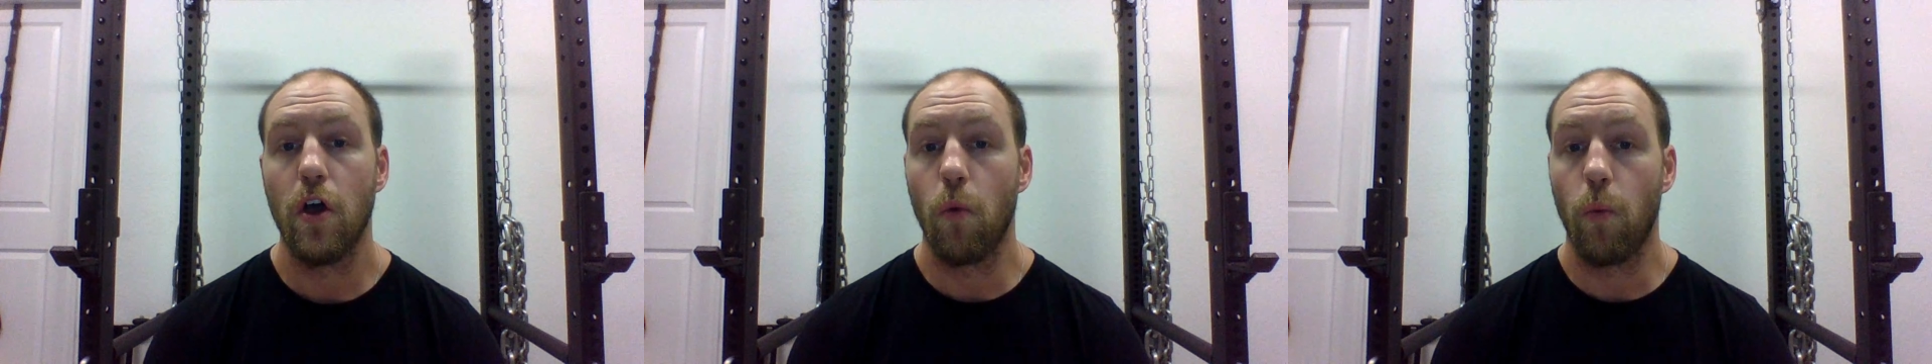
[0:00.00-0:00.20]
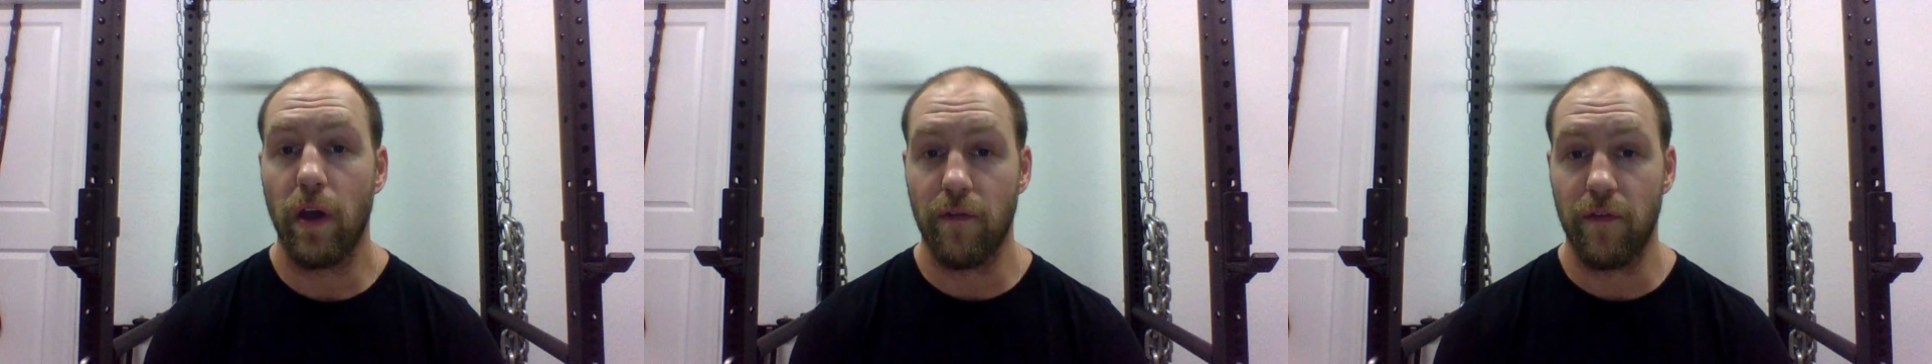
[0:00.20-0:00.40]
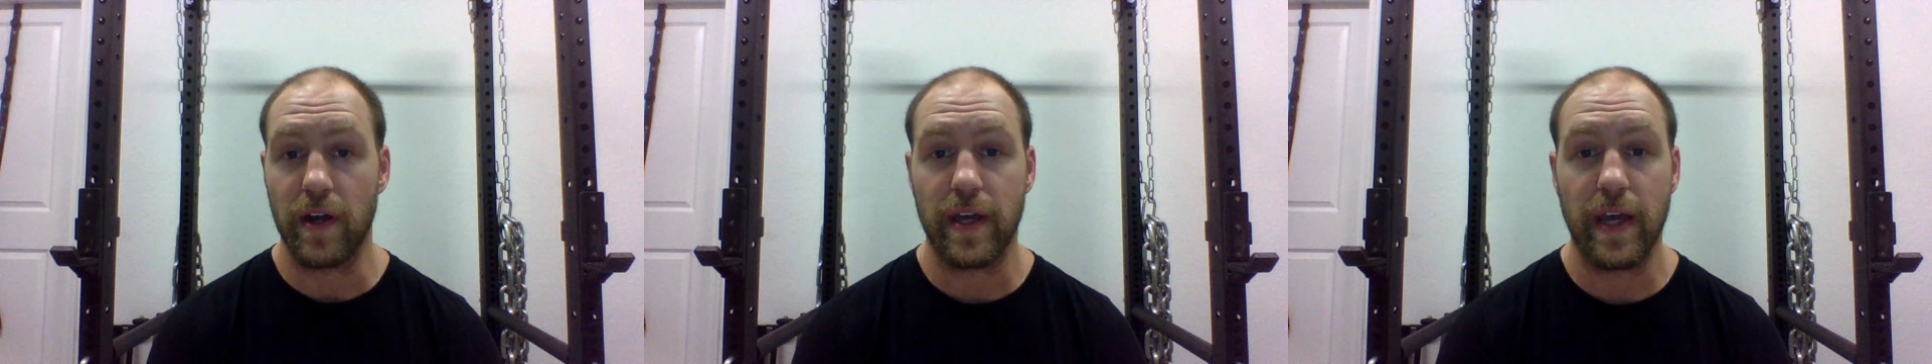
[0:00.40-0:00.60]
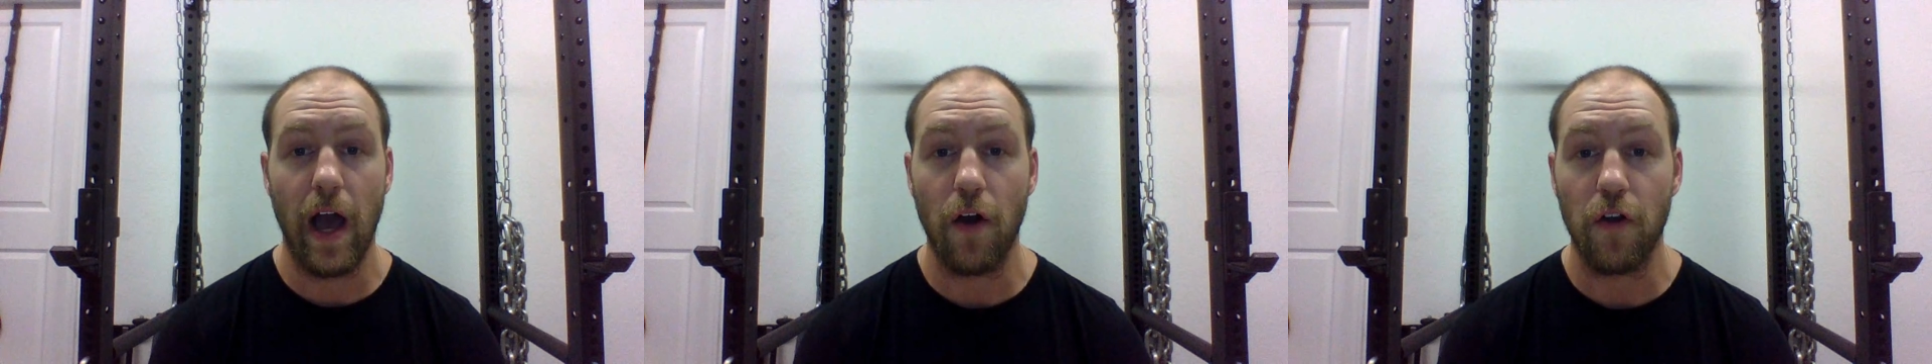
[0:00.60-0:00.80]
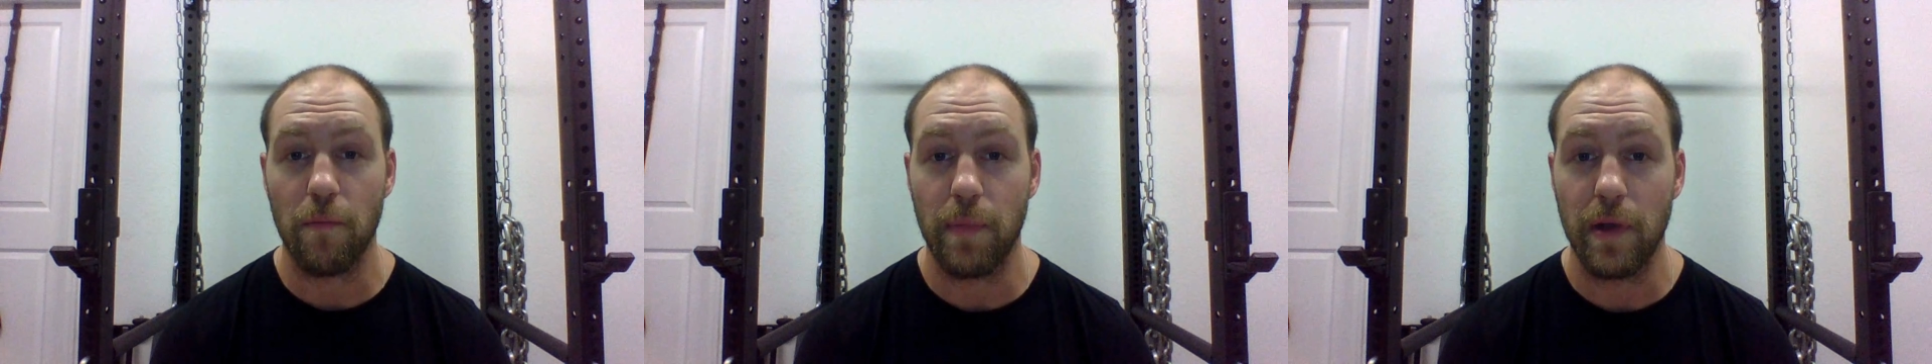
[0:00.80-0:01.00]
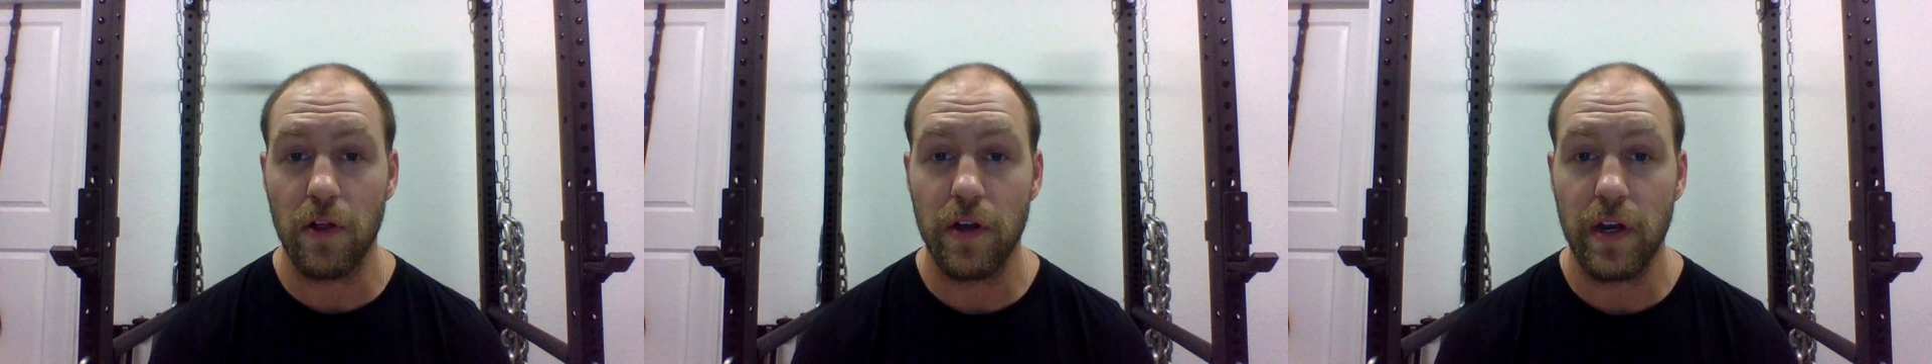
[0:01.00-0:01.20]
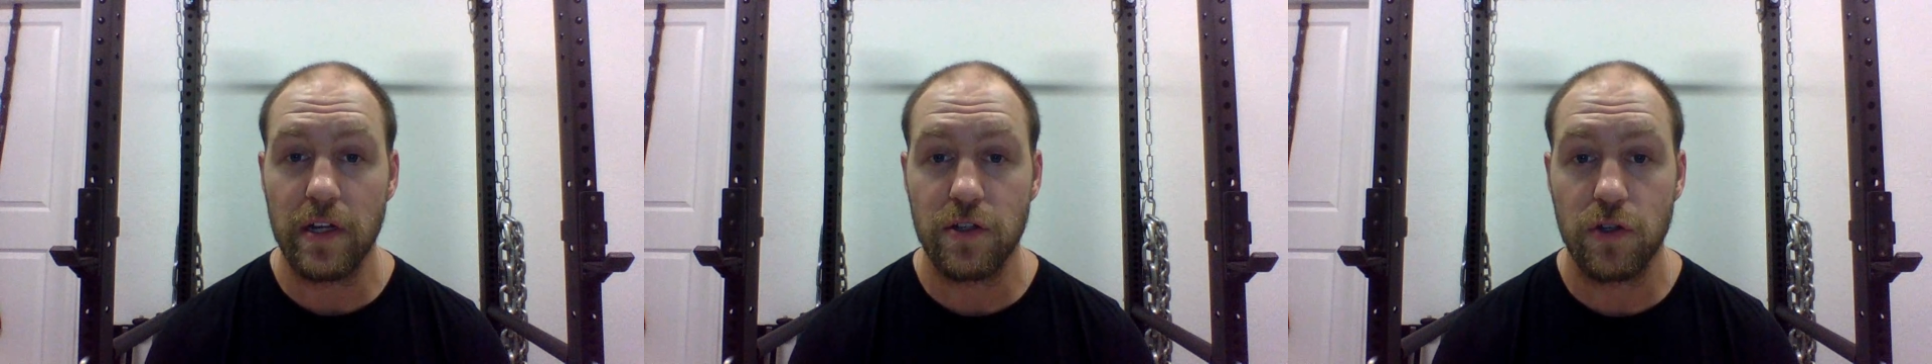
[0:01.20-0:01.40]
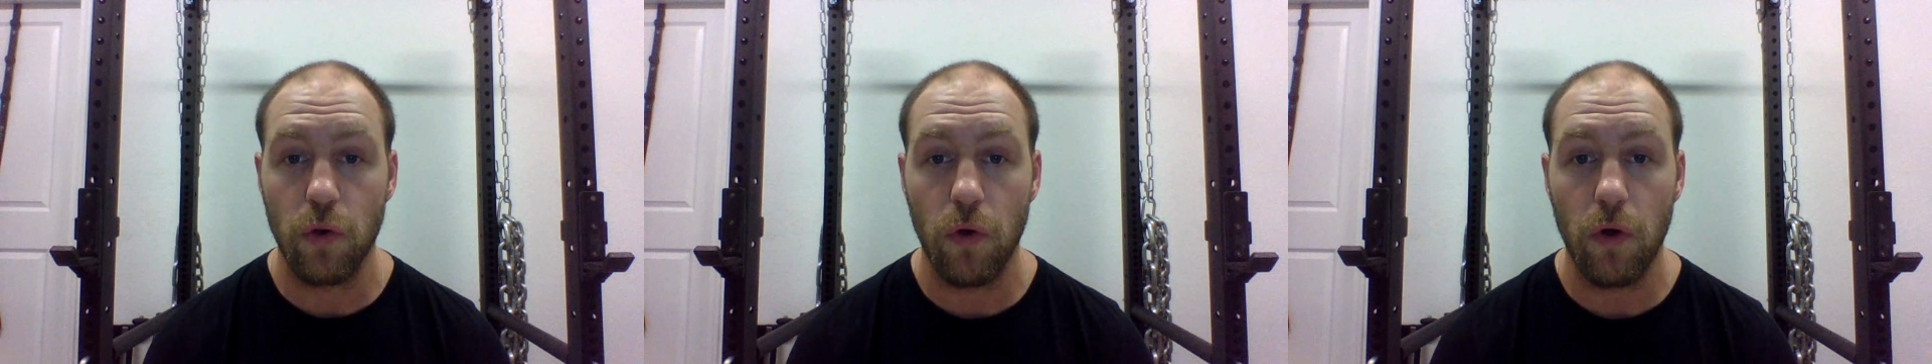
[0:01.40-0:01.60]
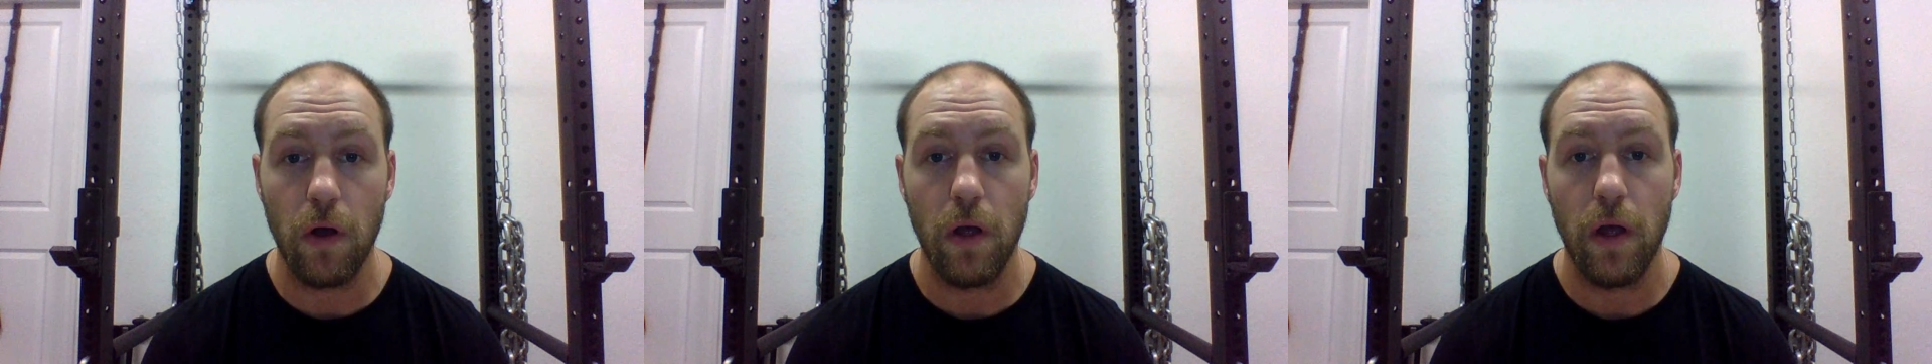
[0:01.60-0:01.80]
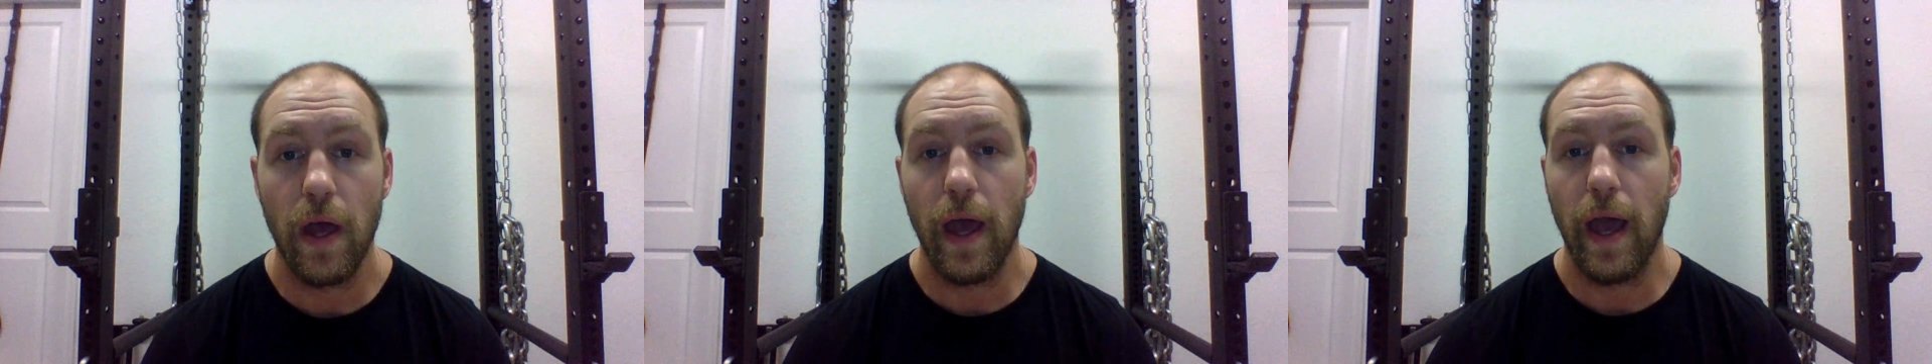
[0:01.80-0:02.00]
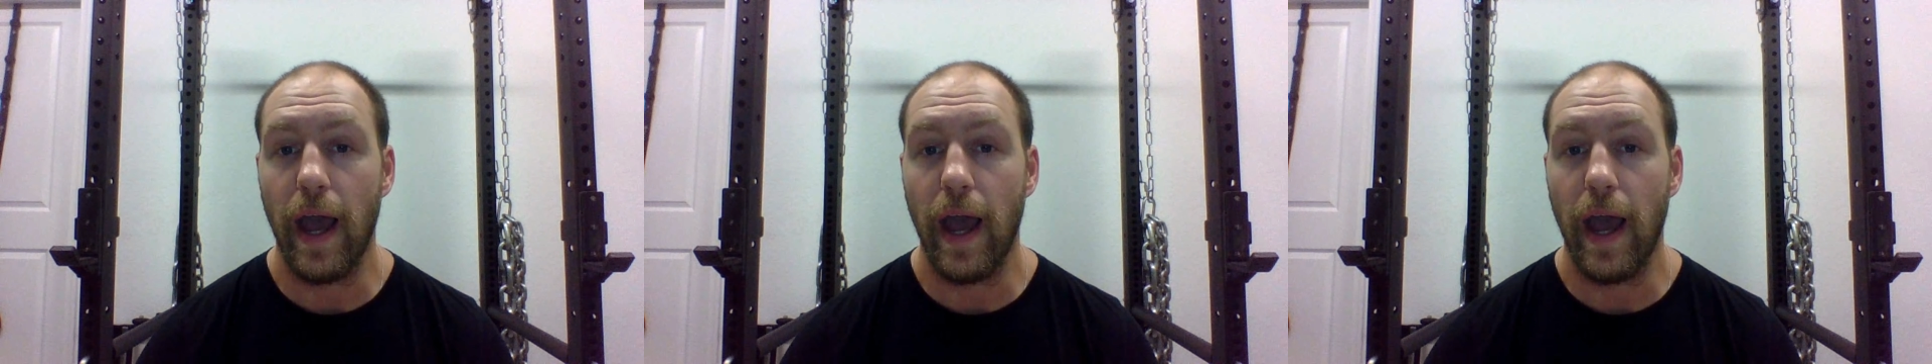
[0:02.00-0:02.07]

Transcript: we have an accountability tool,